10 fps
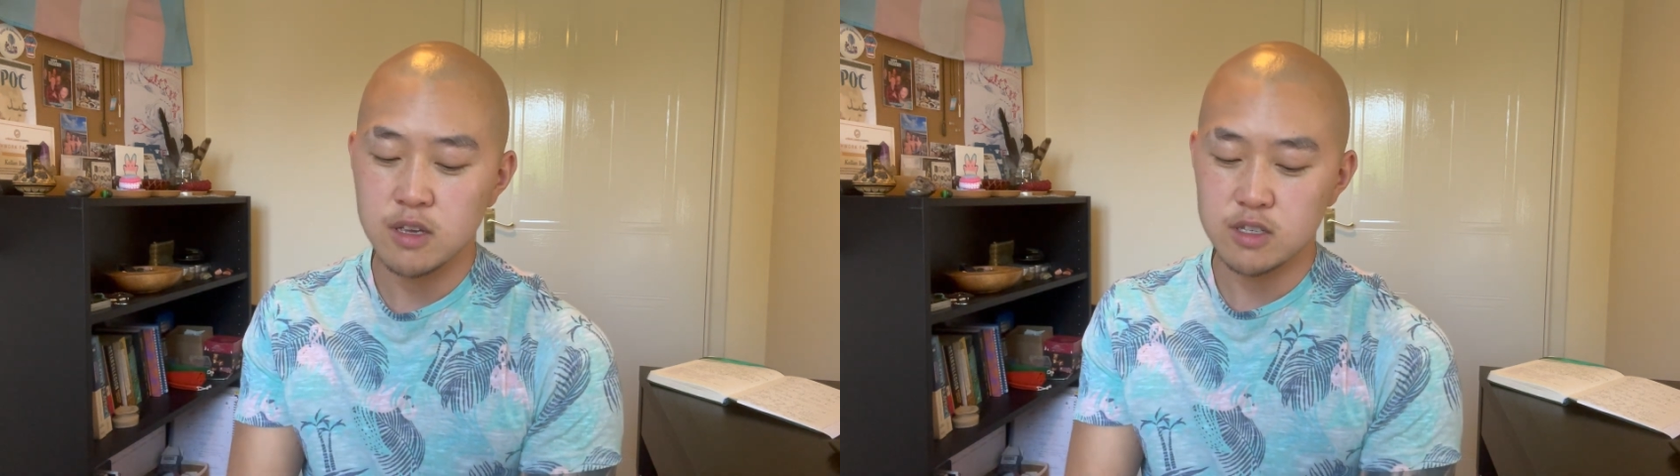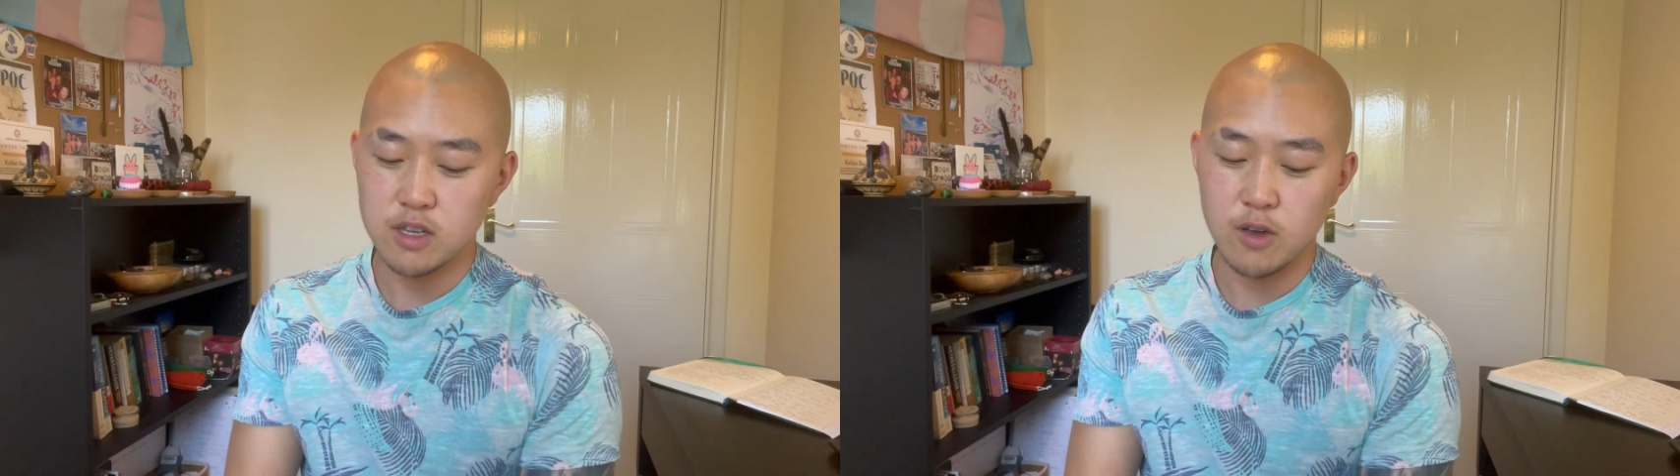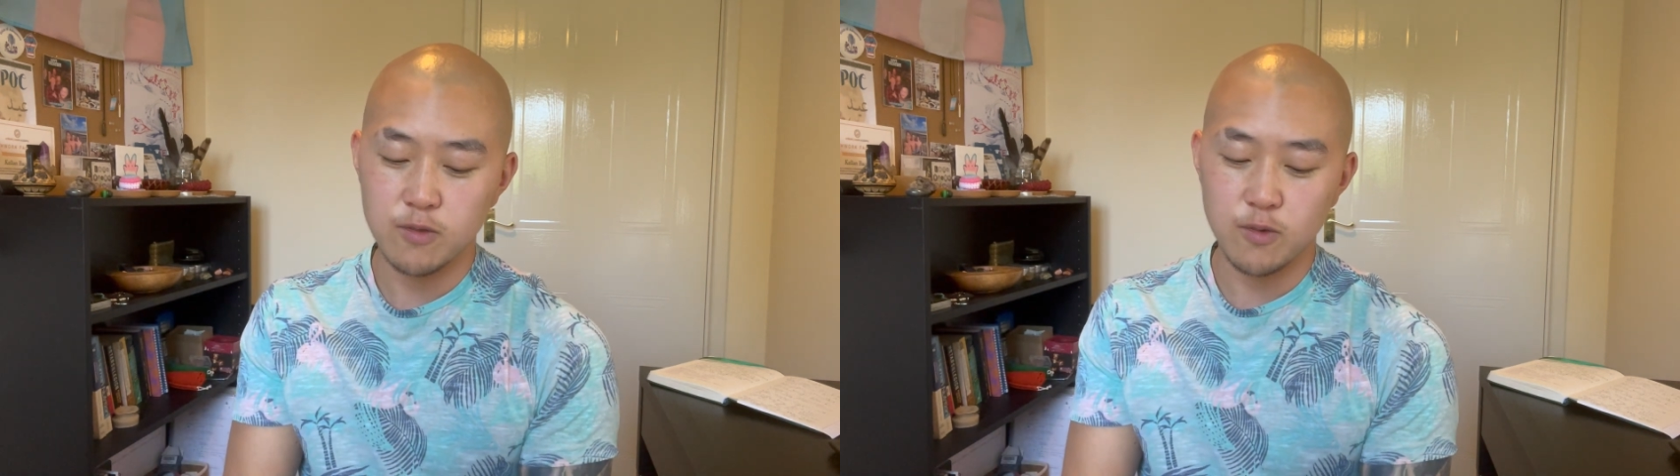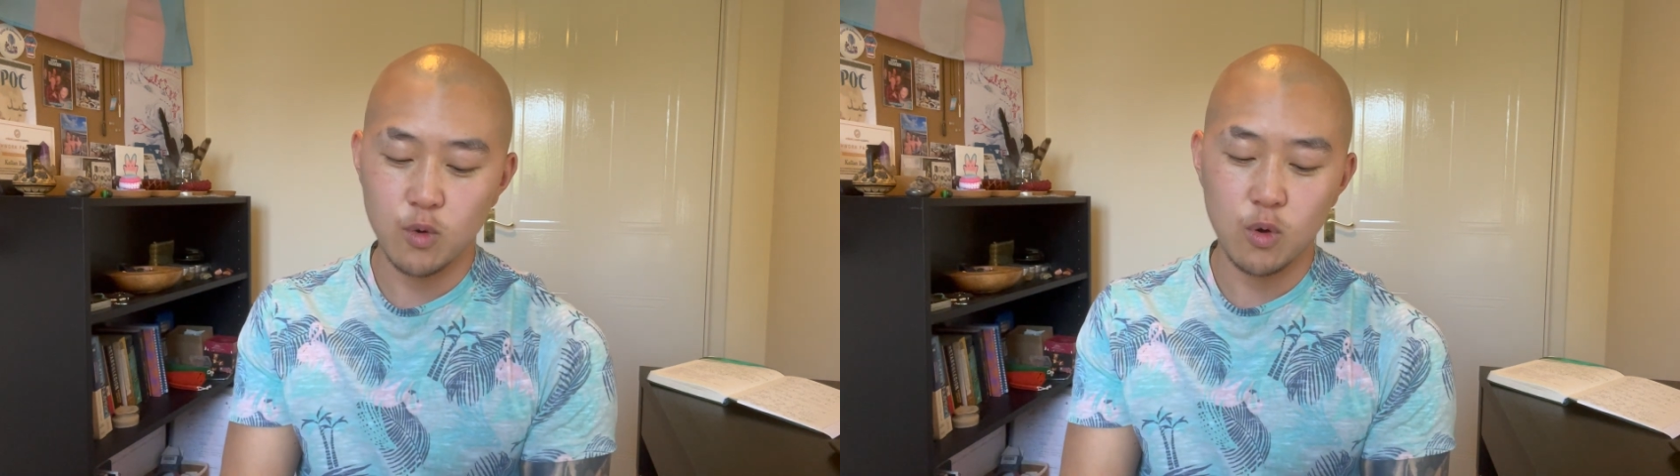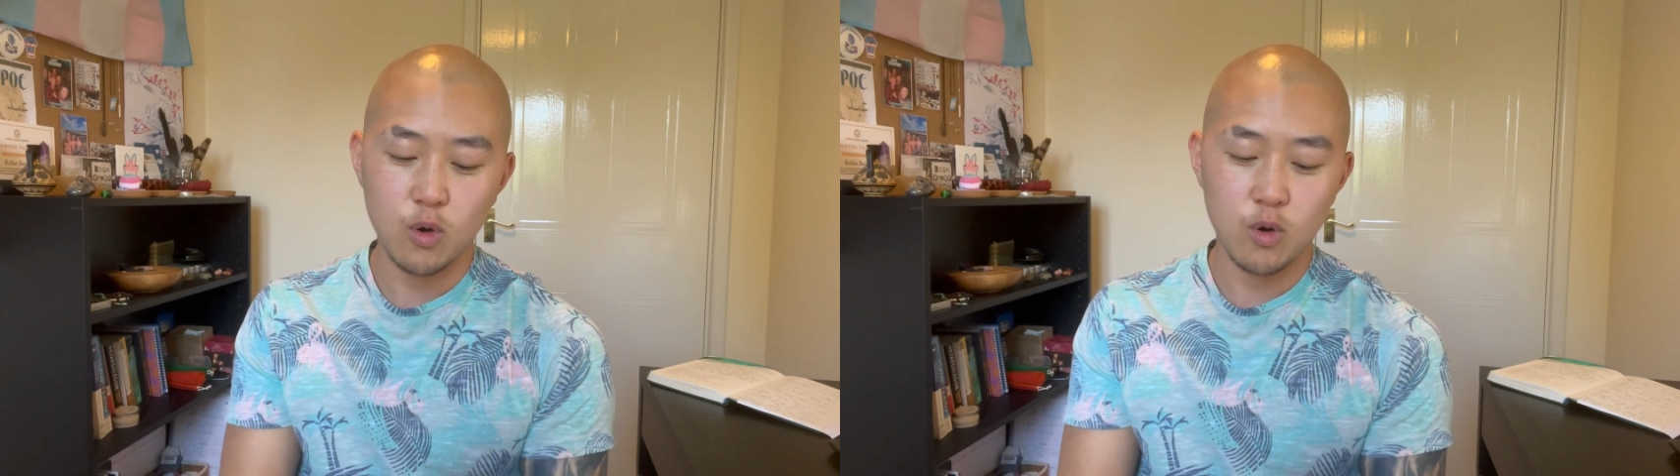So
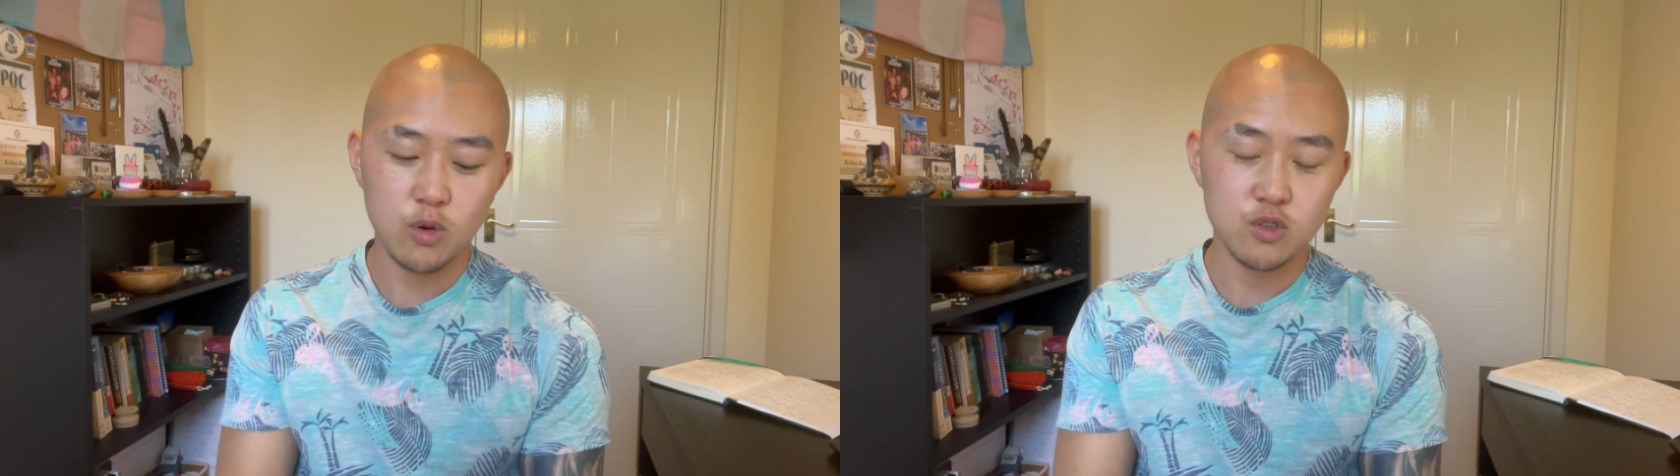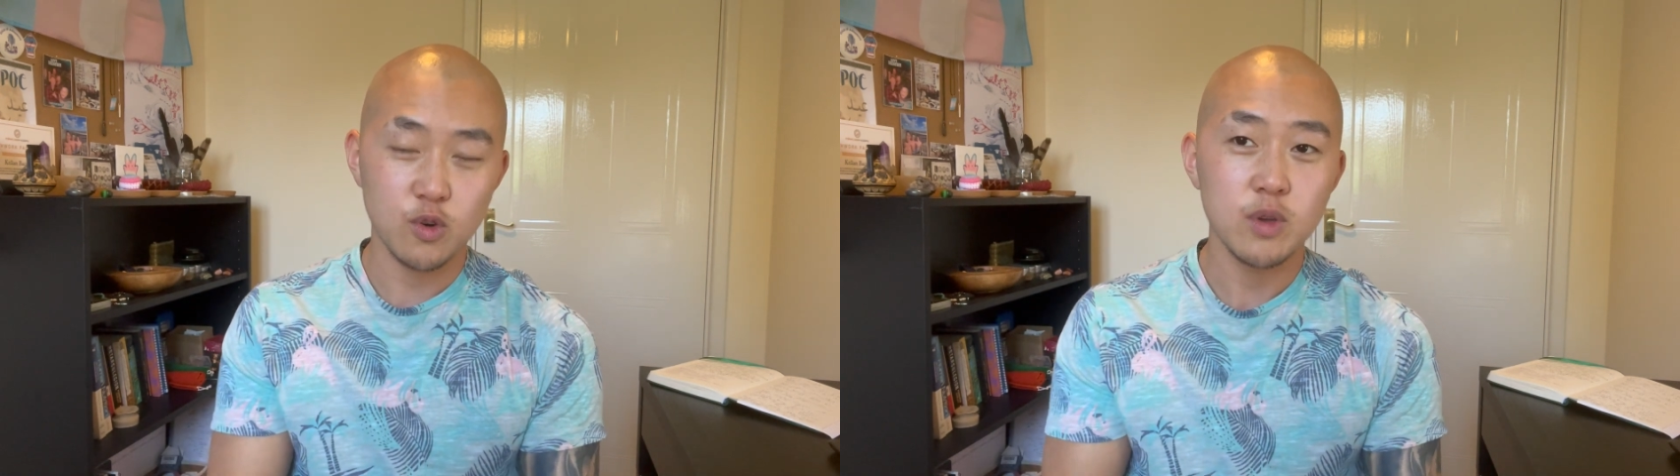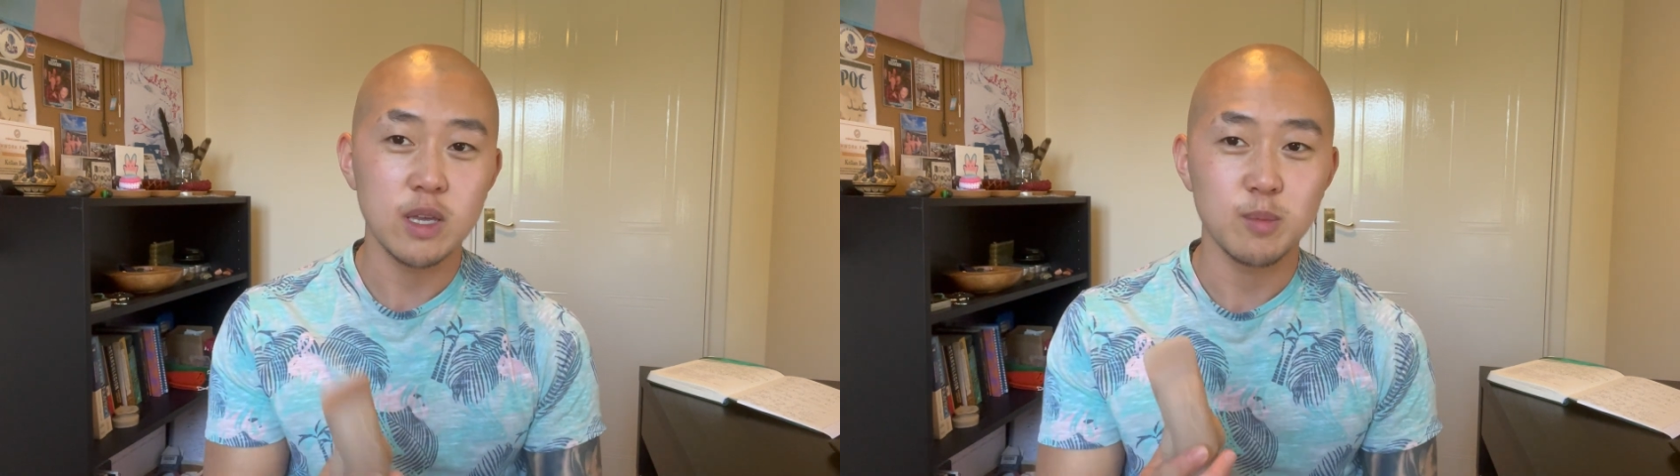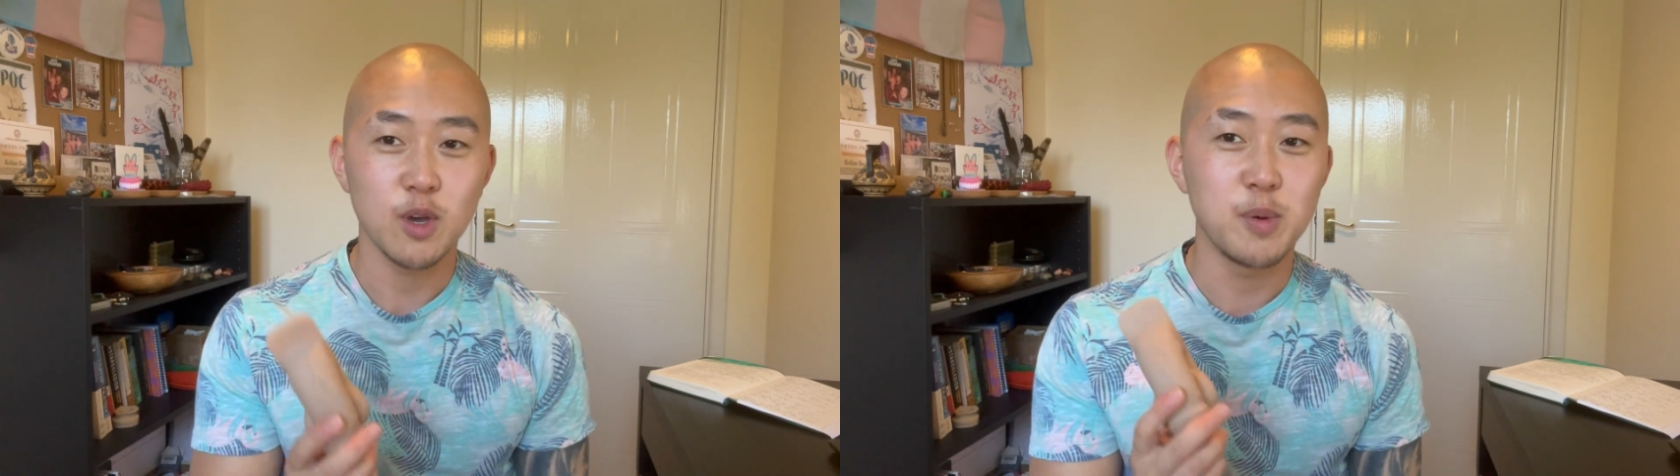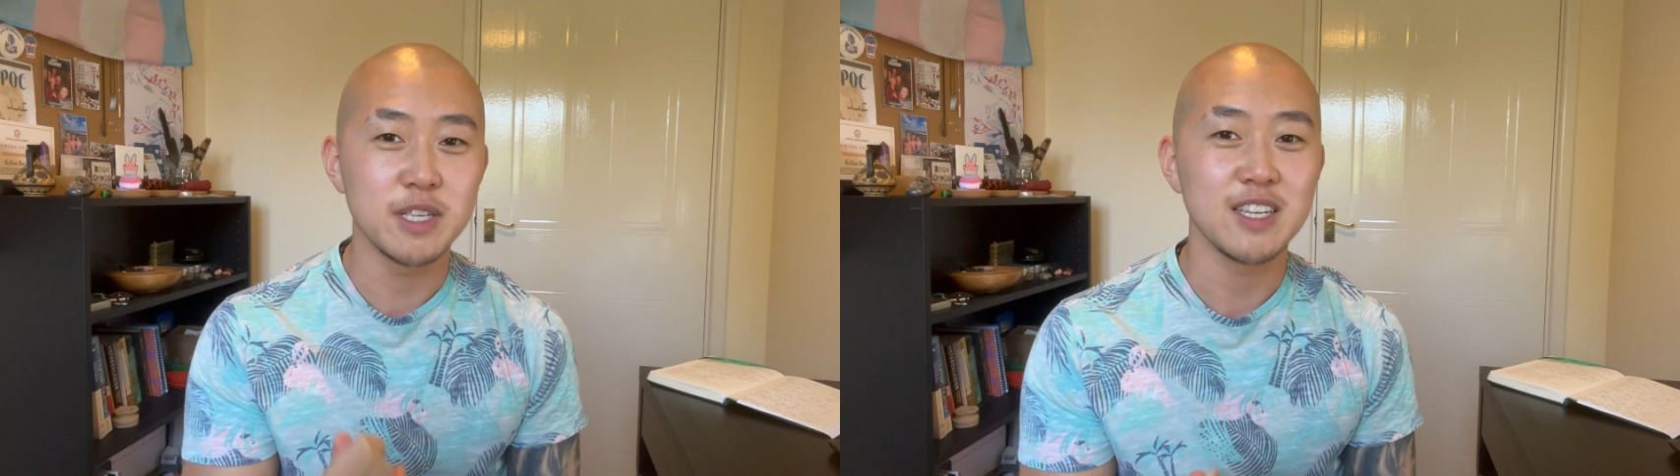for stroking
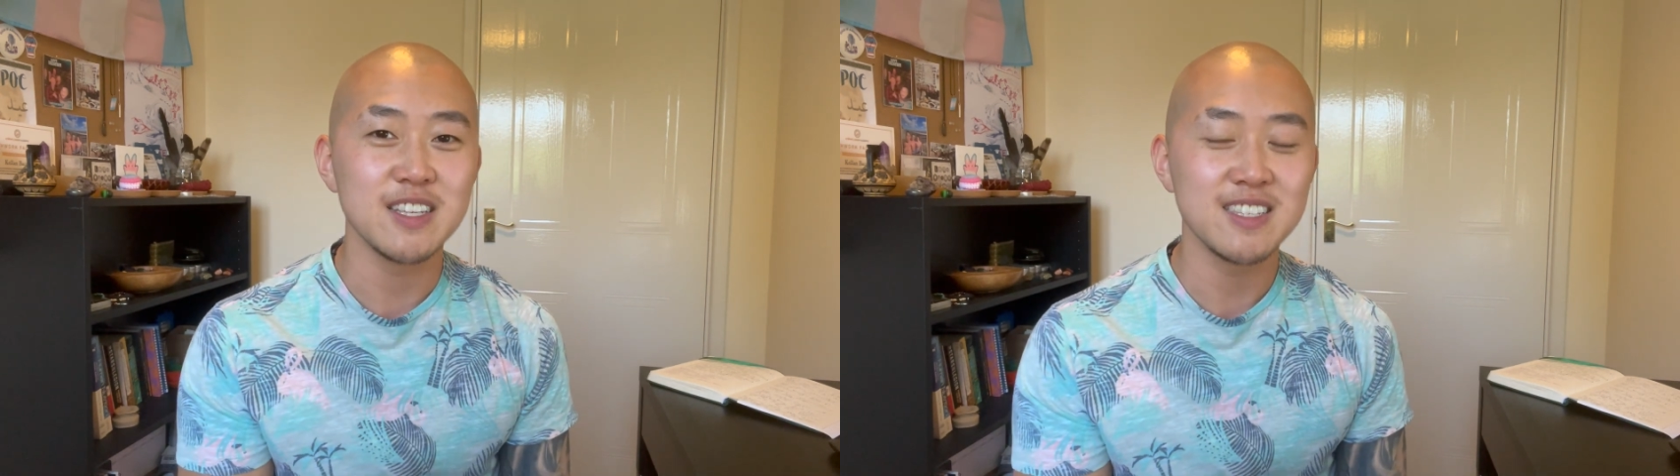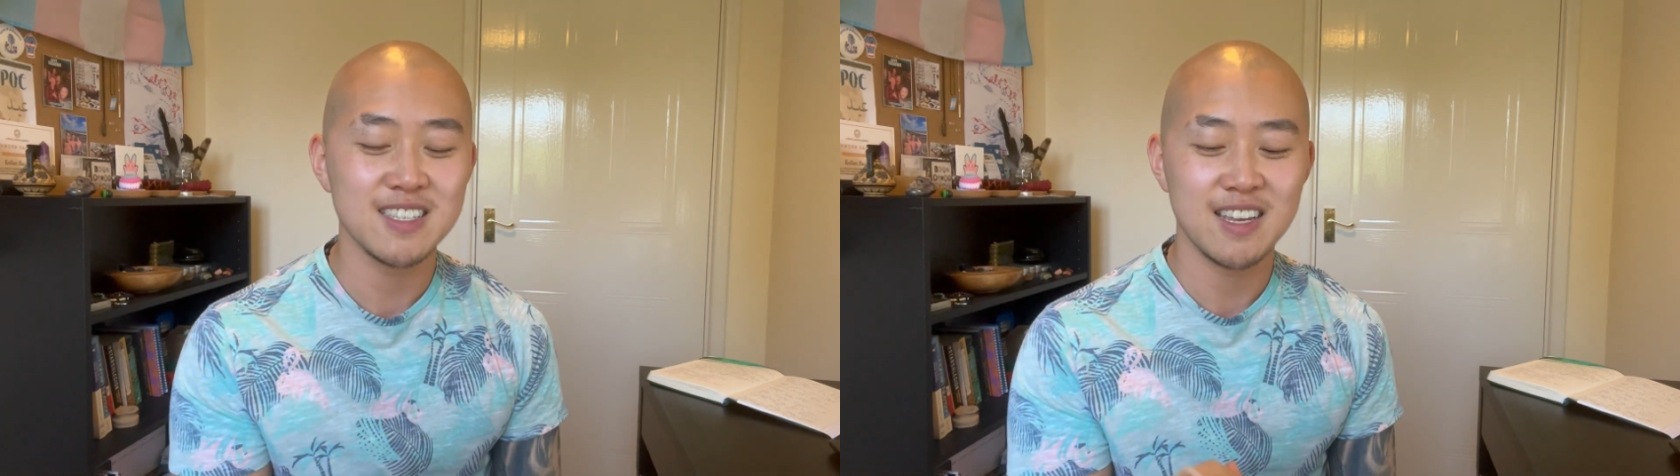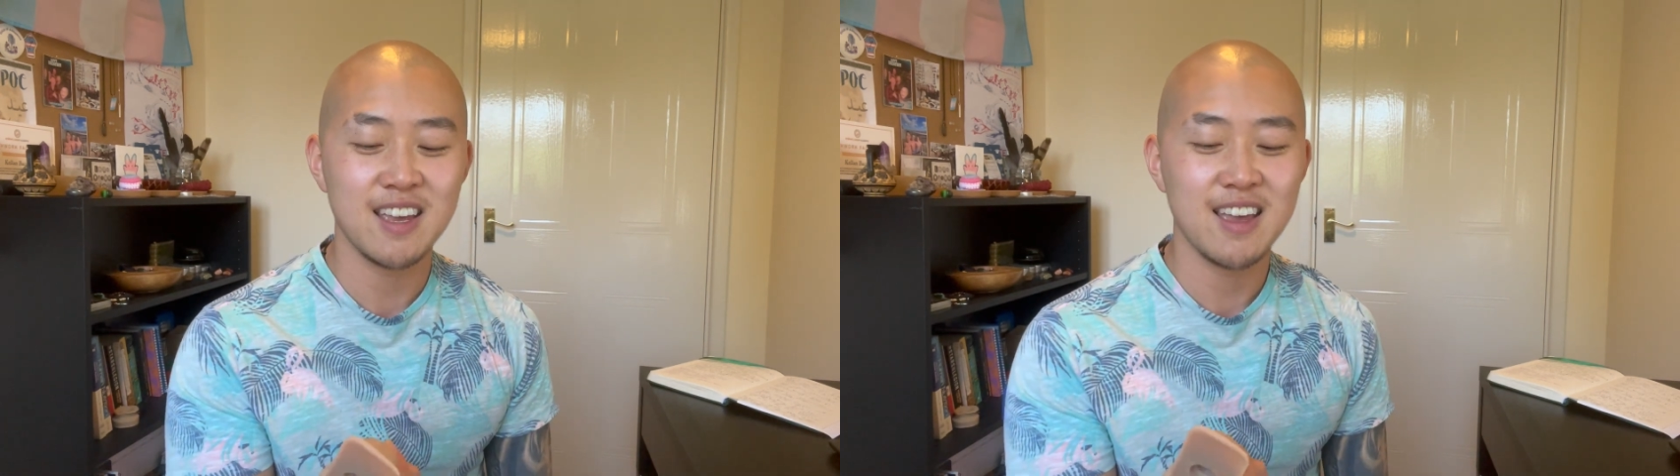purposes,